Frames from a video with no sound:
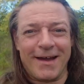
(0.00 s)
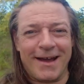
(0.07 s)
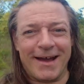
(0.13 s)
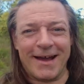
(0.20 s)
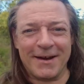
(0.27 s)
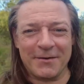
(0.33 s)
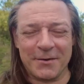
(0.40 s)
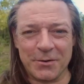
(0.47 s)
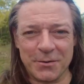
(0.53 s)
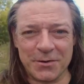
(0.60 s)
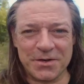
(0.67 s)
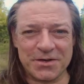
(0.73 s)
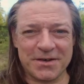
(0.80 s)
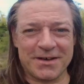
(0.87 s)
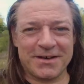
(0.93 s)
and of
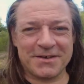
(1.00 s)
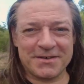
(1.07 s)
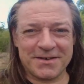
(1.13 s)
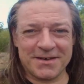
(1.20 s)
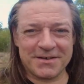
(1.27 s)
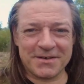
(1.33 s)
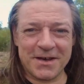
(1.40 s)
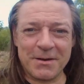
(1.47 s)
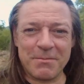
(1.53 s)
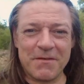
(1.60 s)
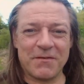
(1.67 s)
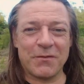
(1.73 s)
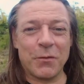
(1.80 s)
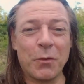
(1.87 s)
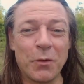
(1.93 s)
course it's the day
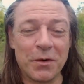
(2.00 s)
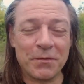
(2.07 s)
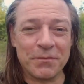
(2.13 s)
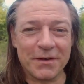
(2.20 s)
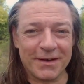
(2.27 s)
before